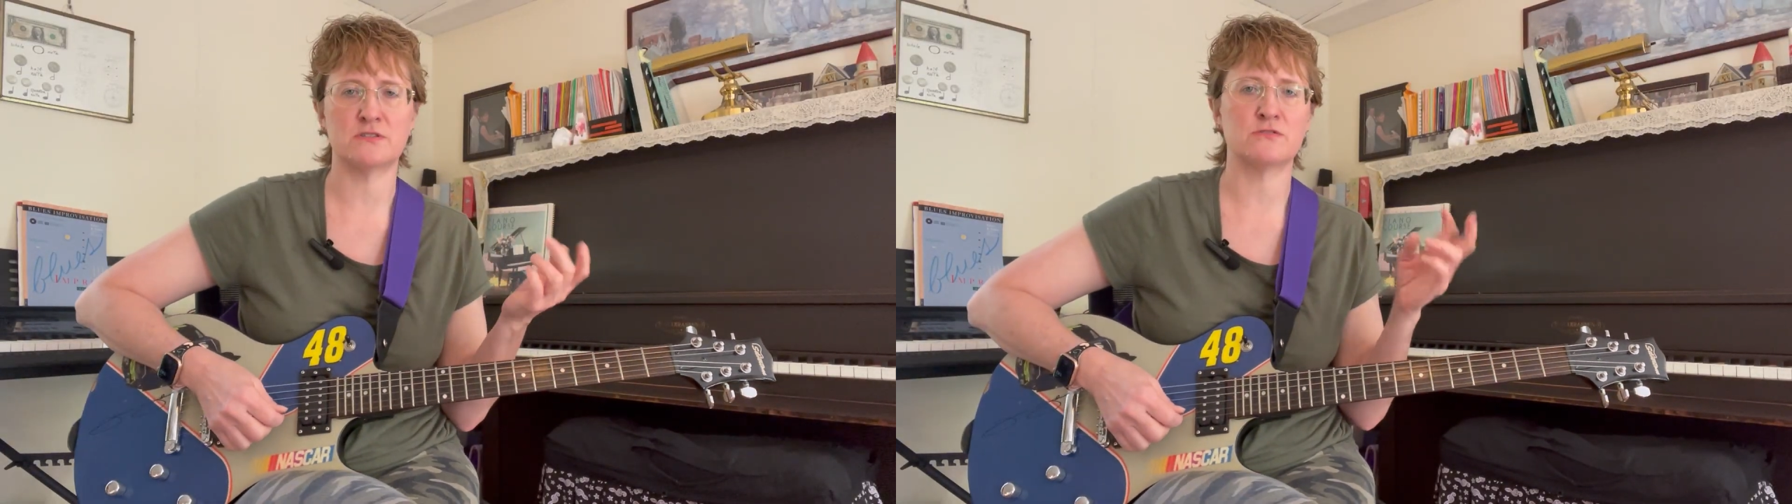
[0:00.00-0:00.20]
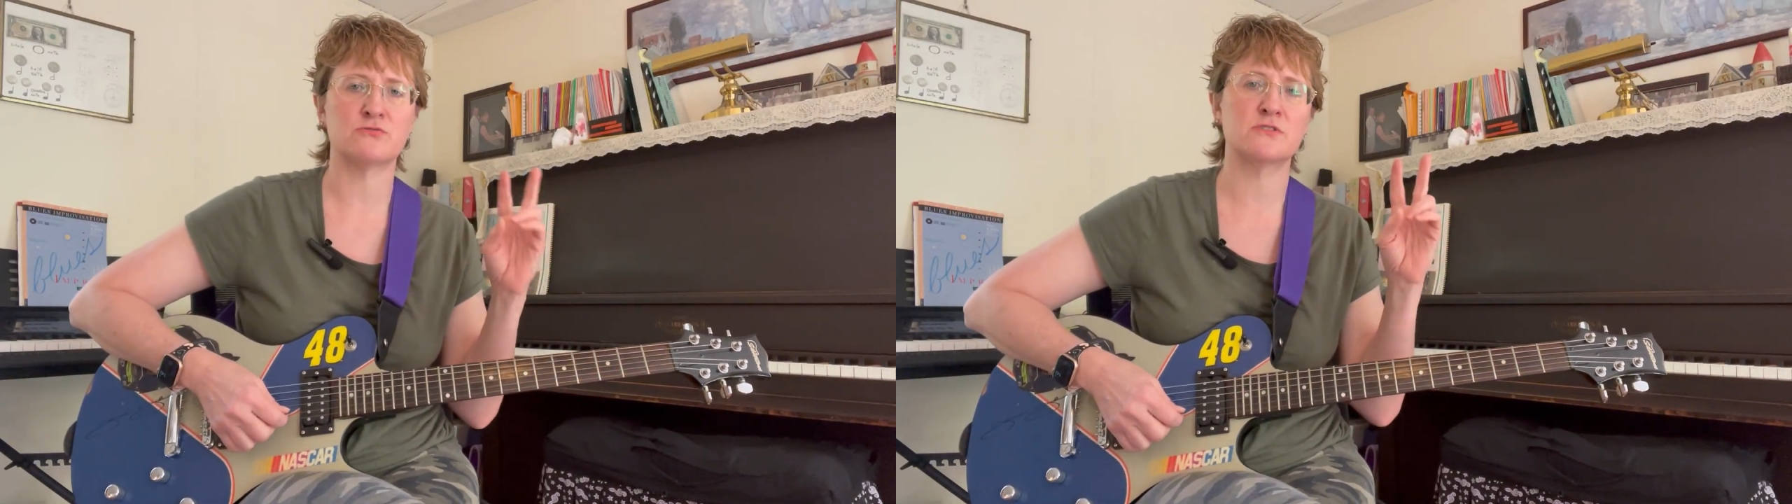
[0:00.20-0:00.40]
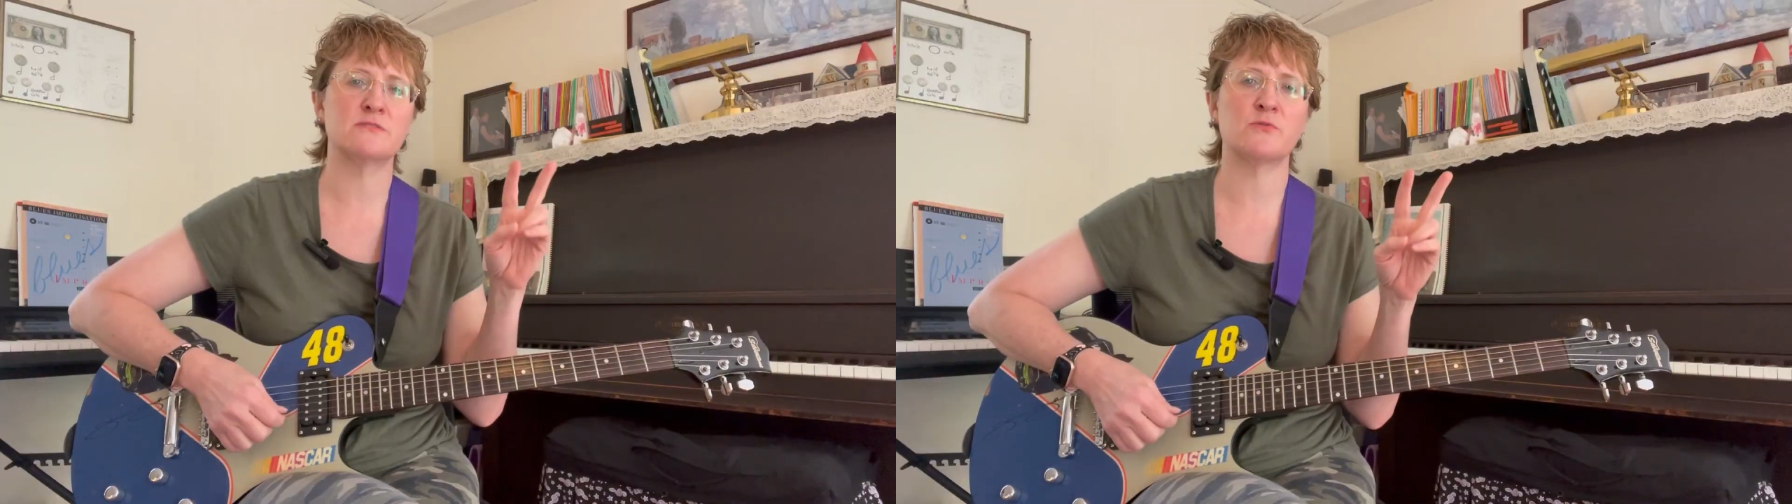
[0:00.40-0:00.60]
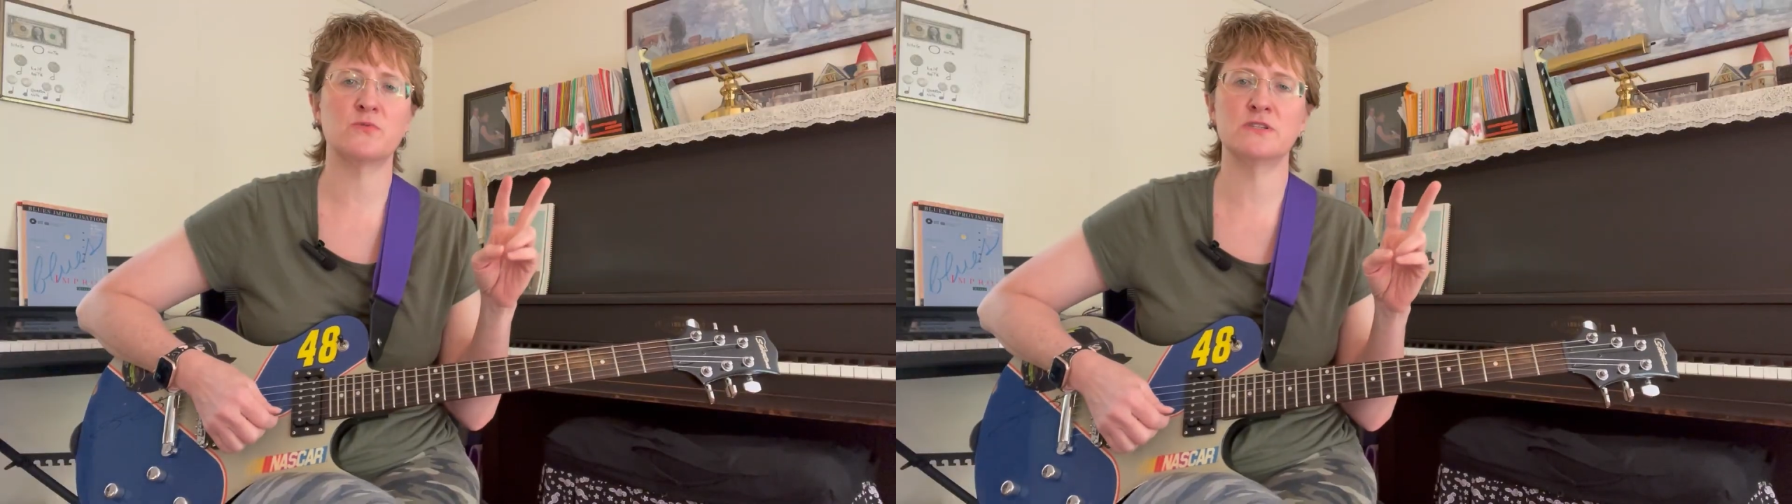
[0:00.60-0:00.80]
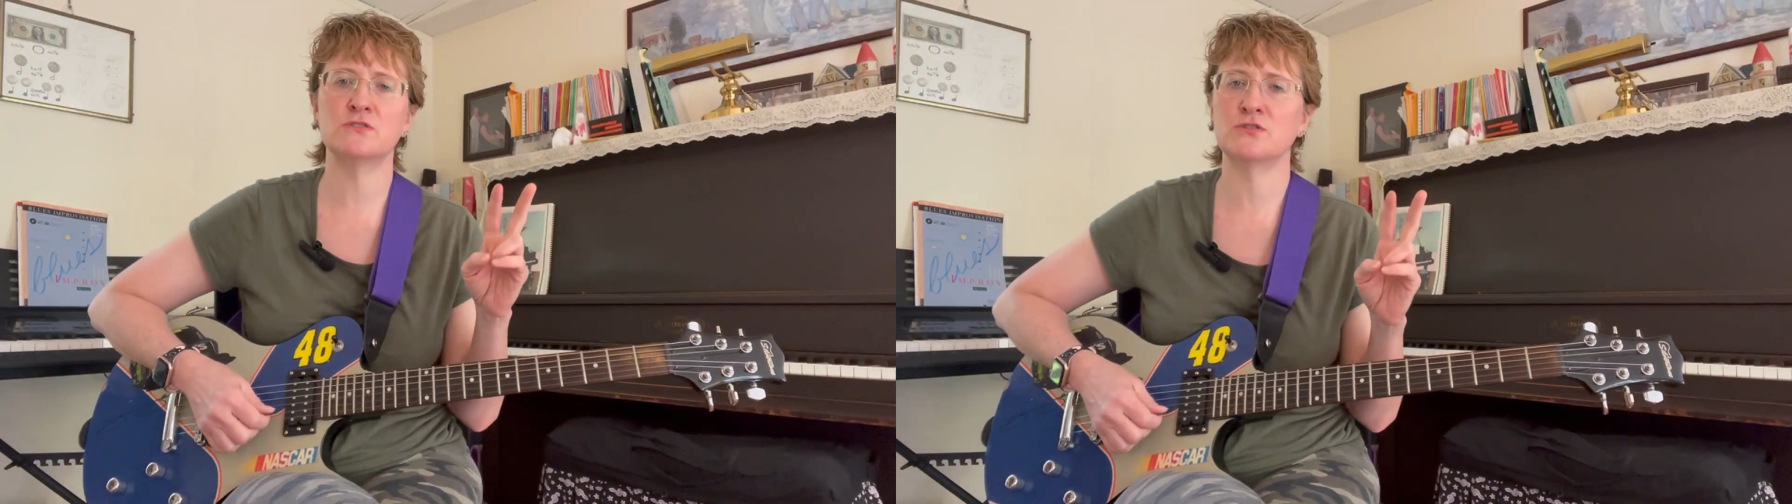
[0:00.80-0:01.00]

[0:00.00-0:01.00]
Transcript: so strings number 1 and